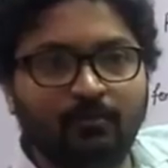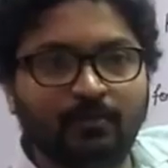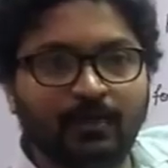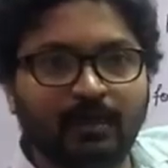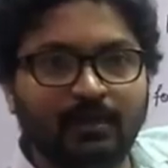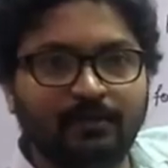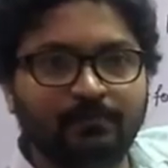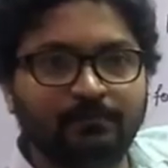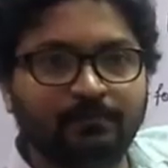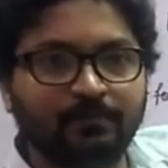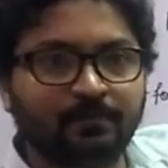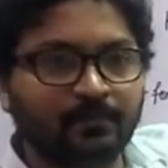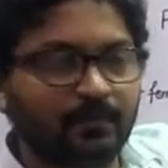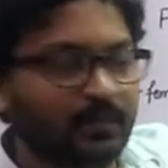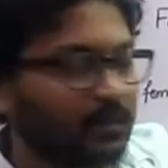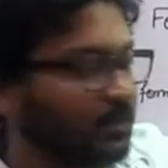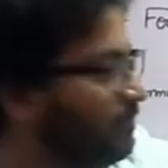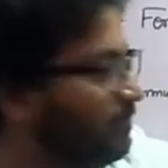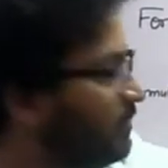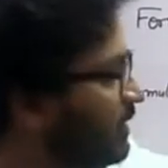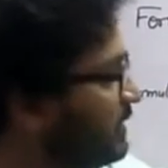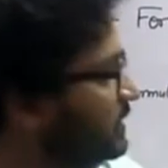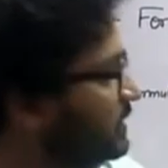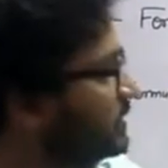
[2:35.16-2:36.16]
formula.
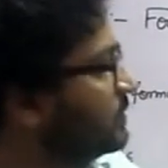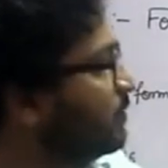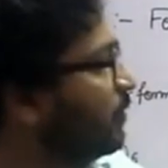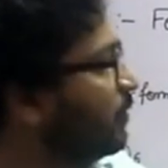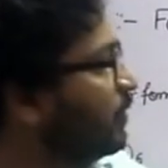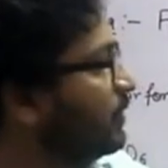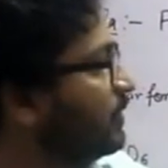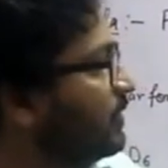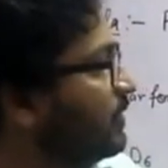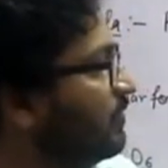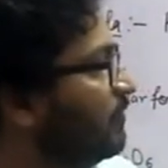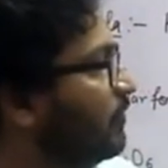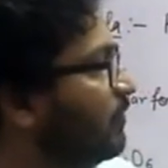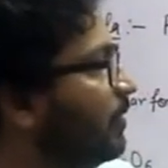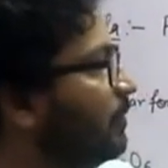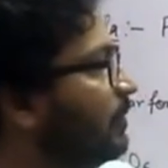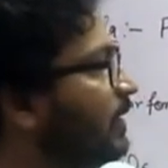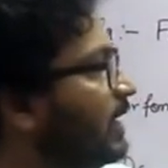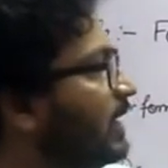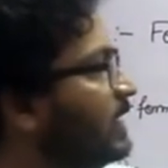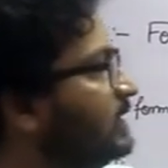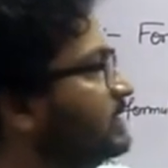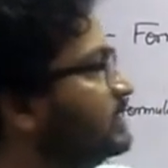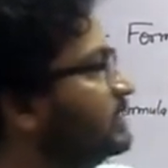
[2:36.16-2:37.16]
Means molecular
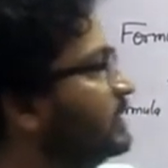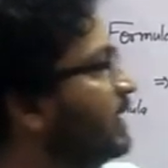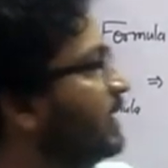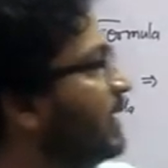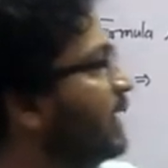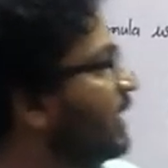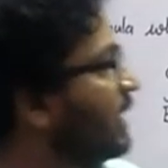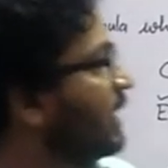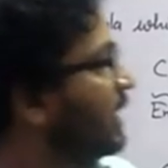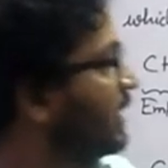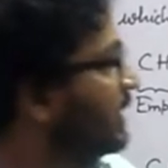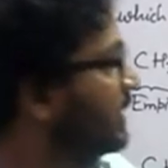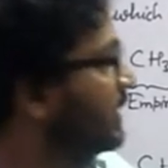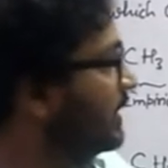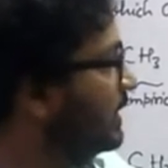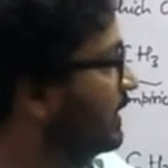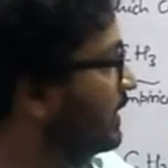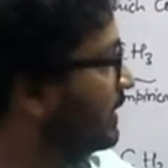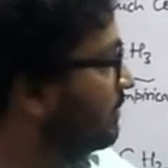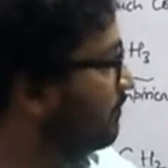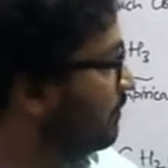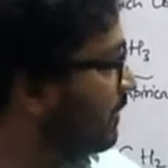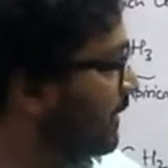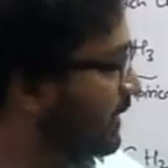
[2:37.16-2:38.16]
formula is
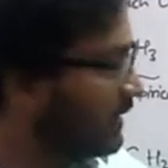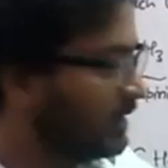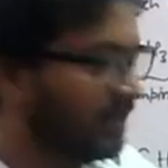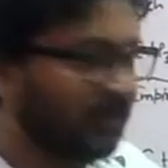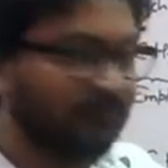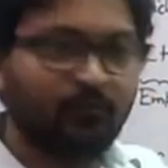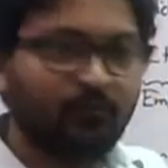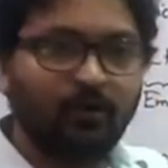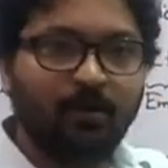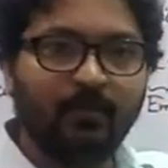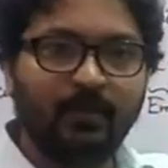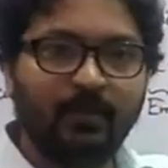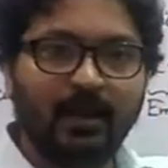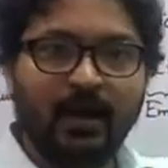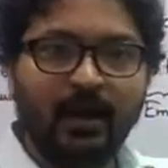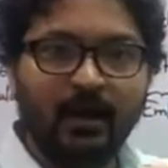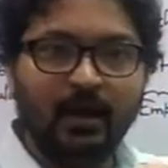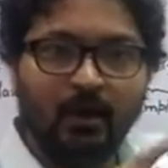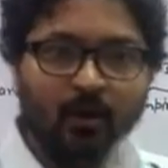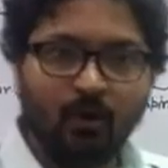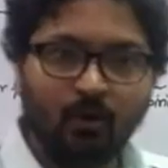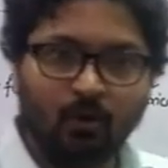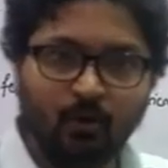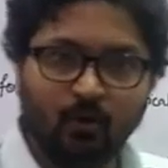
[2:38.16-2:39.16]
empirical
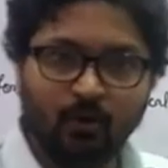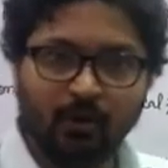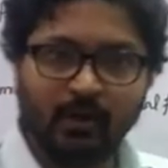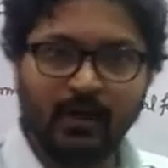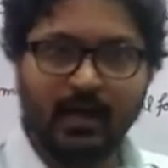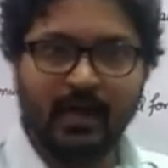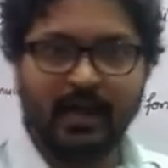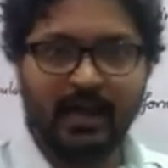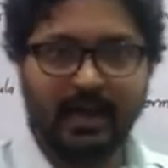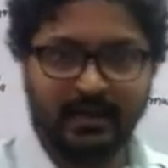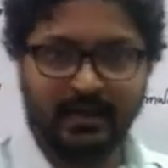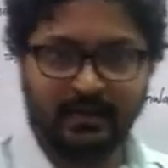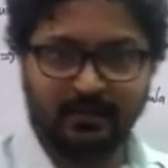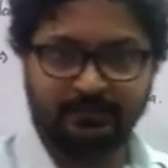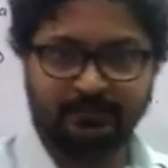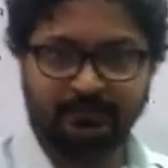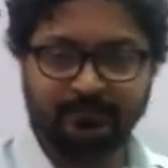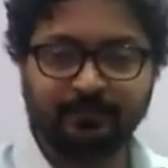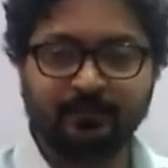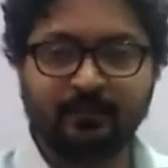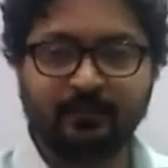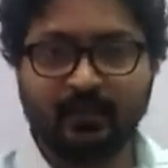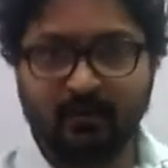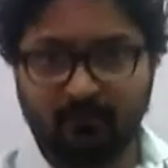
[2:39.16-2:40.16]
formula whole n.
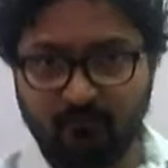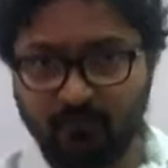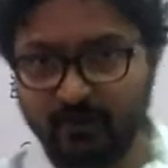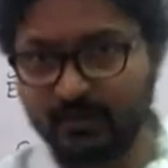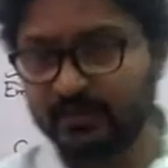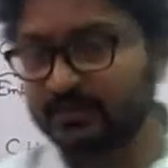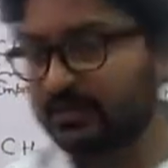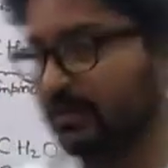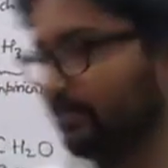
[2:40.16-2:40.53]
For